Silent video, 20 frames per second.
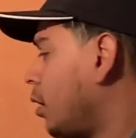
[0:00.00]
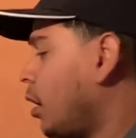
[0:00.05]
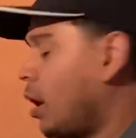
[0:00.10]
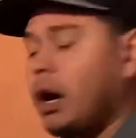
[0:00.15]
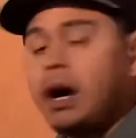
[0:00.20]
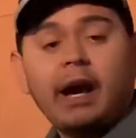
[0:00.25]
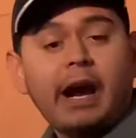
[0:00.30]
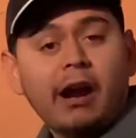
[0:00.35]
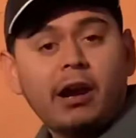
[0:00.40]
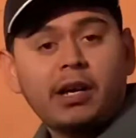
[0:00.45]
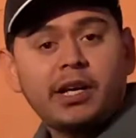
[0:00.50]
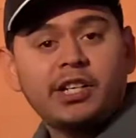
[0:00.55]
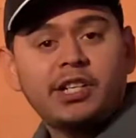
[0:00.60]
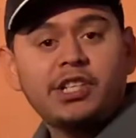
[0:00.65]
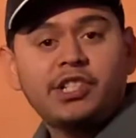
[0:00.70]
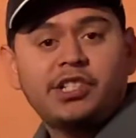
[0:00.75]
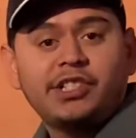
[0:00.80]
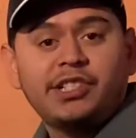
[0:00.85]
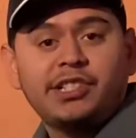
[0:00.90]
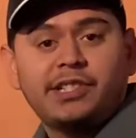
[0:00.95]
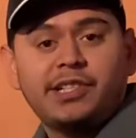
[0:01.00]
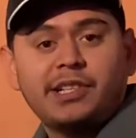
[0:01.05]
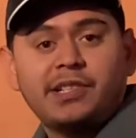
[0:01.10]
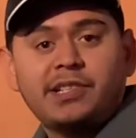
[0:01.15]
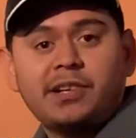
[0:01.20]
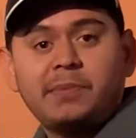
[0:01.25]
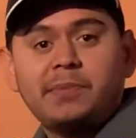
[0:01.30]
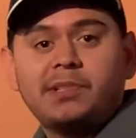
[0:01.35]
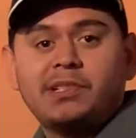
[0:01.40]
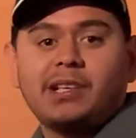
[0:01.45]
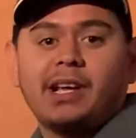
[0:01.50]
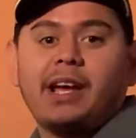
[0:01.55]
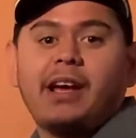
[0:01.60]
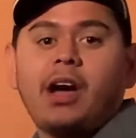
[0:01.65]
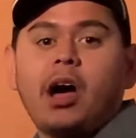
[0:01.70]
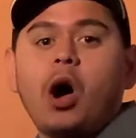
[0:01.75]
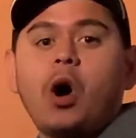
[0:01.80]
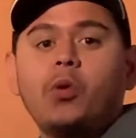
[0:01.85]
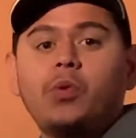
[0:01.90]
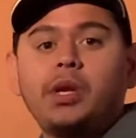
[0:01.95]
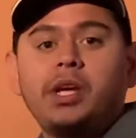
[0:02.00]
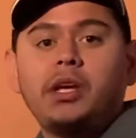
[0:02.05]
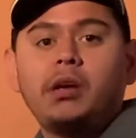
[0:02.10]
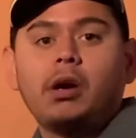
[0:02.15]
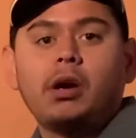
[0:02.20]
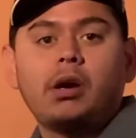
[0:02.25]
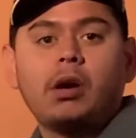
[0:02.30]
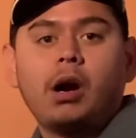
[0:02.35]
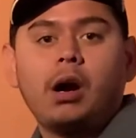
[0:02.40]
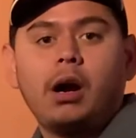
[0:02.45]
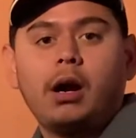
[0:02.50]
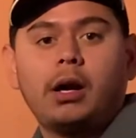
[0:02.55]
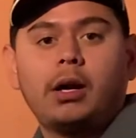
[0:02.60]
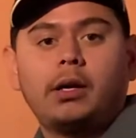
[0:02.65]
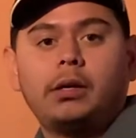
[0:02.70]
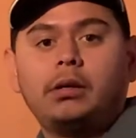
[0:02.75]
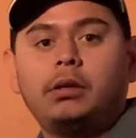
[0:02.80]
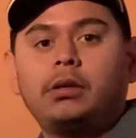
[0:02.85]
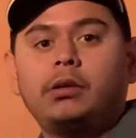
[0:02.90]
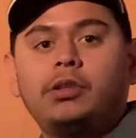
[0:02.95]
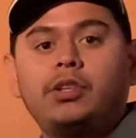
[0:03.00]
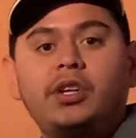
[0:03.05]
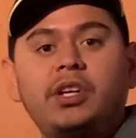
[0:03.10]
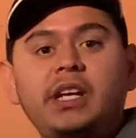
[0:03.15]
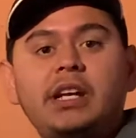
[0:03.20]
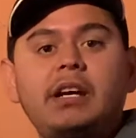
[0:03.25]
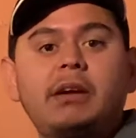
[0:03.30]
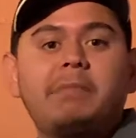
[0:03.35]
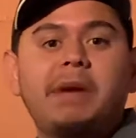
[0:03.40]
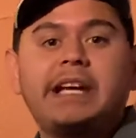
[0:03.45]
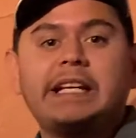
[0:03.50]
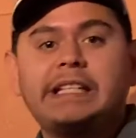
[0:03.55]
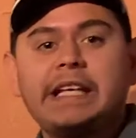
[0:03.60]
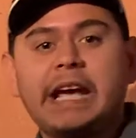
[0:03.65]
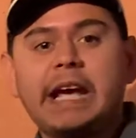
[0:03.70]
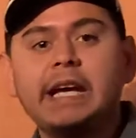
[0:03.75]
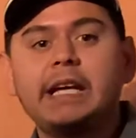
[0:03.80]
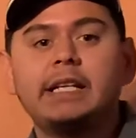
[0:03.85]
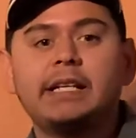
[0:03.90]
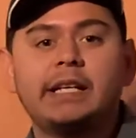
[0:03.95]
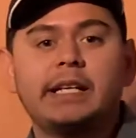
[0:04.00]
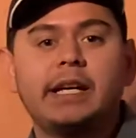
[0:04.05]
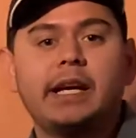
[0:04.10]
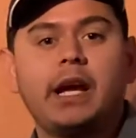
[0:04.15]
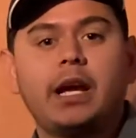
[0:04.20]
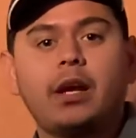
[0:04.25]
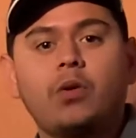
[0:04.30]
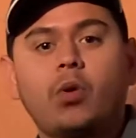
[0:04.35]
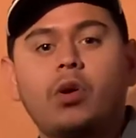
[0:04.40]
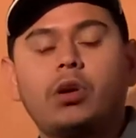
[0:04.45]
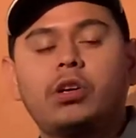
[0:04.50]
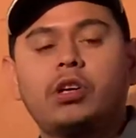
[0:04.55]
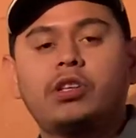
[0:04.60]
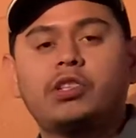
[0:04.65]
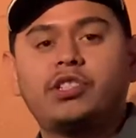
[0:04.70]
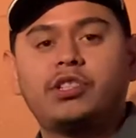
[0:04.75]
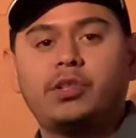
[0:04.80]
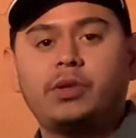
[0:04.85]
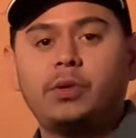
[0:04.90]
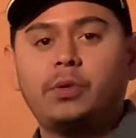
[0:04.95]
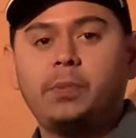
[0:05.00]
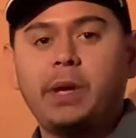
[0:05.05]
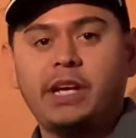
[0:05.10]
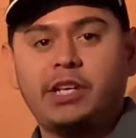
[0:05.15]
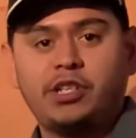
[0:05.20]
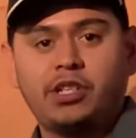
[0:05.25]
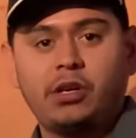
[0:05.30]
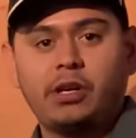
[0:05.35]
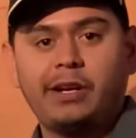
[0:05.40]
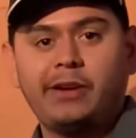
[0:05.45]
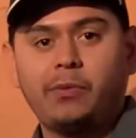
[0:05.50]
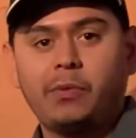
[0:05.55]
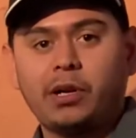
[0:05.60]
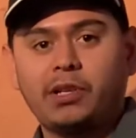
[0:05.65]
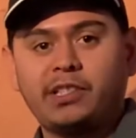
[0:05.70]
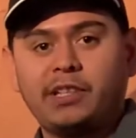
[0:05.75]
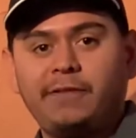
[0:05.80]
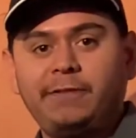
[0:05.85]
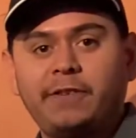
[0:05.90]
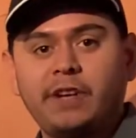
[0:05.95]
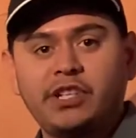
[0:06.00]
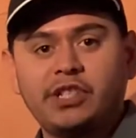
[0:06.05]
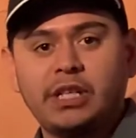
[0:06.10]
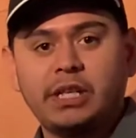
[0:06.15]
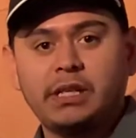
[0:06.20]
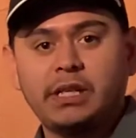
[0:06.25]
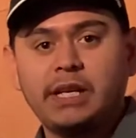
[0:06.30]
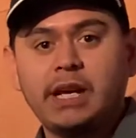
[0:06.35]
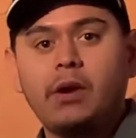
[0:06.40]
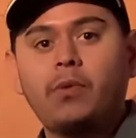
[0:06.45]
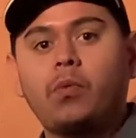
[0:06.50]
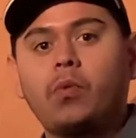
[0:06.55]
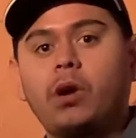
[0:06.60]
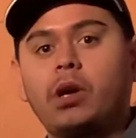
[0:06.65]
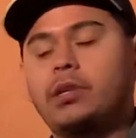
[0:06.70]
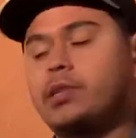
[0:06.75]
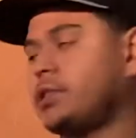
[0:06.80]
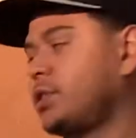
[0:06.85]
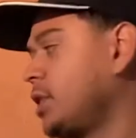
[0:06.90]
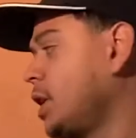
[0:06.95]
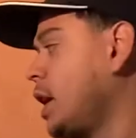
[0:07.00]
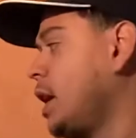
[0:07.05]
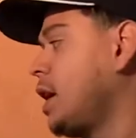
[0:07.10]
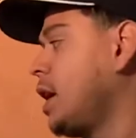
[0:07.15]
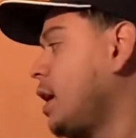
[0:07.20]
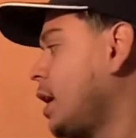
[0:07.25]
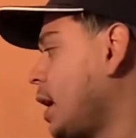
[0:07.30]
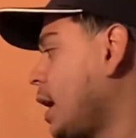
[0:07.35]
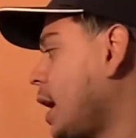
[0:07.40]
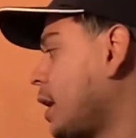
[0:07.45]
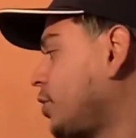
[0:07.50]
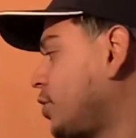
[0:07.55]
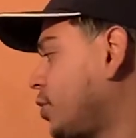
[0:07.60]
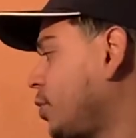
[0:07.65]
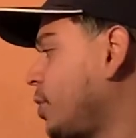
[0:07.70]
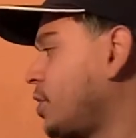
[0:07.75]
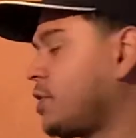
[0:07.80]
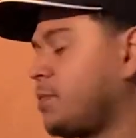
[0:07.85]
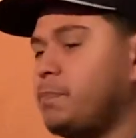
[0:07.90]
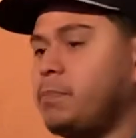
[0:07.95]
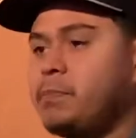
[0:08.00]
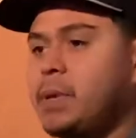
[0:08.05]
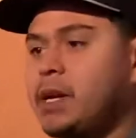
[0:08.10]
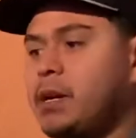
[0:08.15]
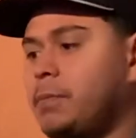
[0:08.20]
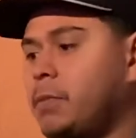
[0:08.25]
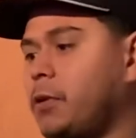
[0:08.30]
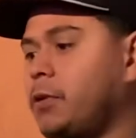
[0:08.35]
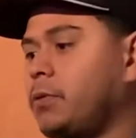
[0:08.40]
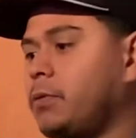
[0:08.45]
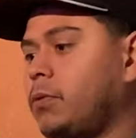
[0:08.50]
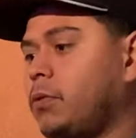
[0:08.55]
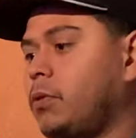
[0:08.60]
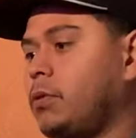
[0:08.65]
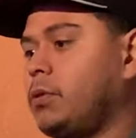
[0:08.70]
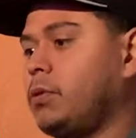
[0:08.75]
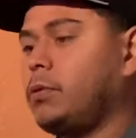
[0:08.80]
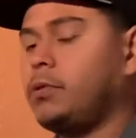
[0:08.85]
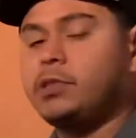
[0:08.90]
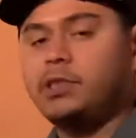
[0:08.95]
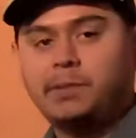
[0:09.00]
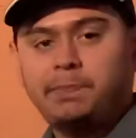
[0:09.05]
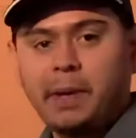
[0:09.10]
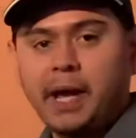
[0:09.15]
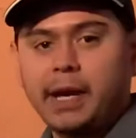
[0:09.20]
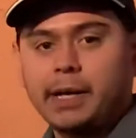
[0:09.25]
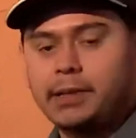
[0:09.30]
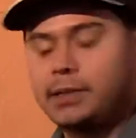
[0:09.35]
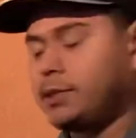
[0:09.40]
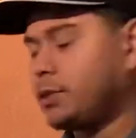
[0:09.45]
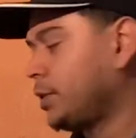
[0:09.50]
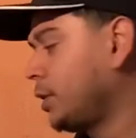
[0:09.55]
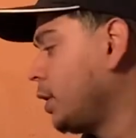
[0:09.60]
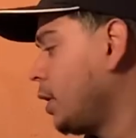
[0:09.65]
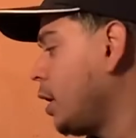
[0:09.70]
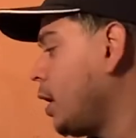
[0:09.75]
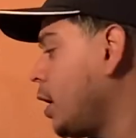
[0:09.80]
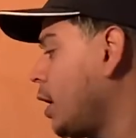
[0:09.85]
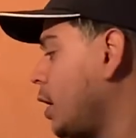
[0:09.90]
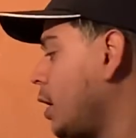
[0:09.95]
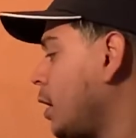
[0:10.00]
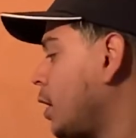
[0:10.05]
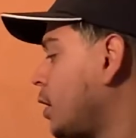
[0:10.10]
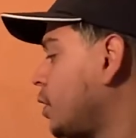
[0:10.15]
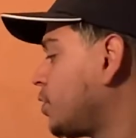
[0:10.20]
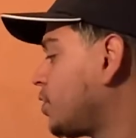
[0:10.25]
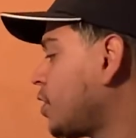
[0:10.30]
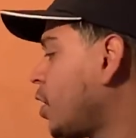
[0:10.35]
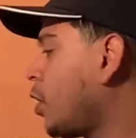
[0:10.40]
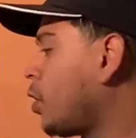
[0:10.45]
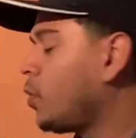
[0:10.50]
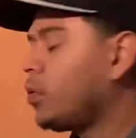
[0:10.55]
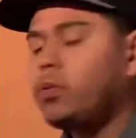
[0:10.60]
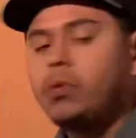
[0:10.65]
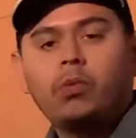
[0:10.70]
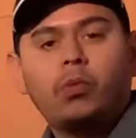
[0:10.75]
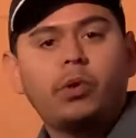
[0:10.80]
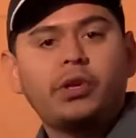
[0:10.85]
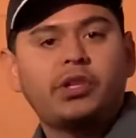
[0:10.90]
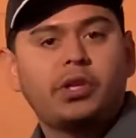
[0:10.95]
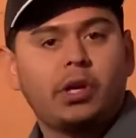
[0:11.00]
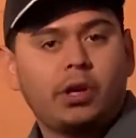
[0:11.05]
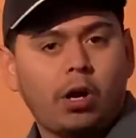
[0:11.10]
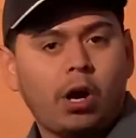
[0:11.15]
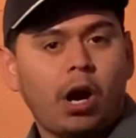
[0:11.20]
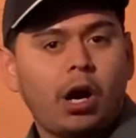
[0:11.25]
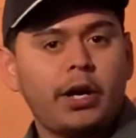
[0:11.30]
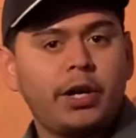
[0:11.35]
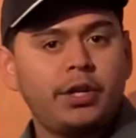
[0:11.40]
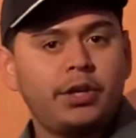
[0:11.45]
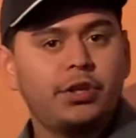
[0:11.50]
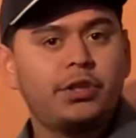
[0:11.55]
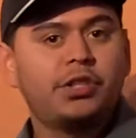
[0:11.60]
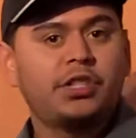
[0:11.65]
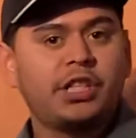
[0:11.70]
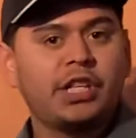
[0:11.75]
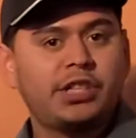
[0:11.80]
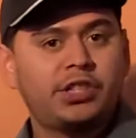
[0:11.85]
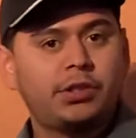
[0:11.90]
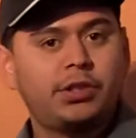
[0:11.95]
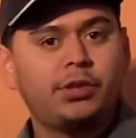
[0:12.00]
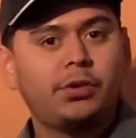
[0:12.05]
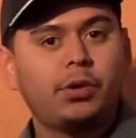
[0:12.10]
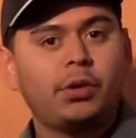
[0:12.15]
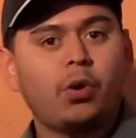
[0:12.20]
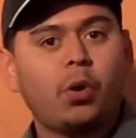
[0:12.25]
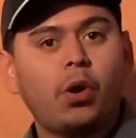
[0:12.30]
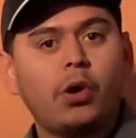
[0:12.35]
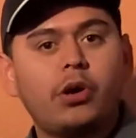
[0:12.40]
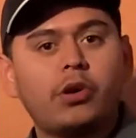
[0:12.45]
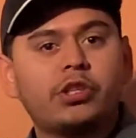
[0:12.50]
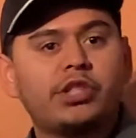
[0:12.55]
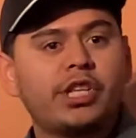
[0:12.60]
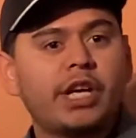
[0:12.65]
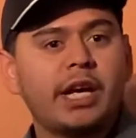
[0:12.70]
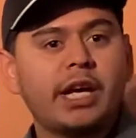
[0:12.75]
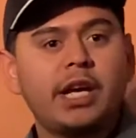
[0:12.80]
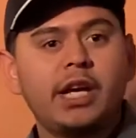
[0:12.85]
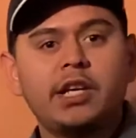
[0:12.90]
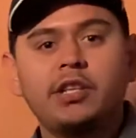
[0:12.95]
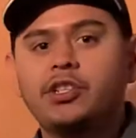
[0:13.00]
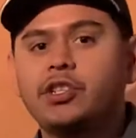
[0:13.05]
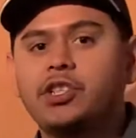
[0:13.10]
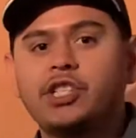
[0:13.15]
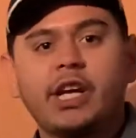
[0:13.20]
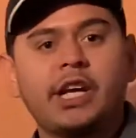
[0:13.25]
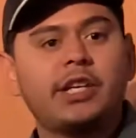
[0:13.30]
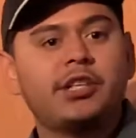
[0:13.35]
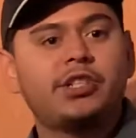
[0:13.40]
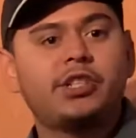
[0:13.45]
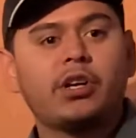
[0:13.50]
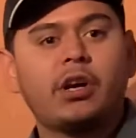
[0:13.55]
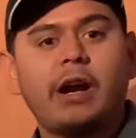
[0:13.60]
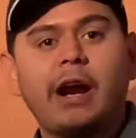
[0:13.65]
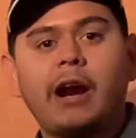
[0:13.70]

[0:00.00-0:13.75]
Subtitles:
an air conditioning system is like owning a car. You need to maintain it in order to make sure it works efficiently and works to its minimal specs. So with your car, you usually do an oil change, you change your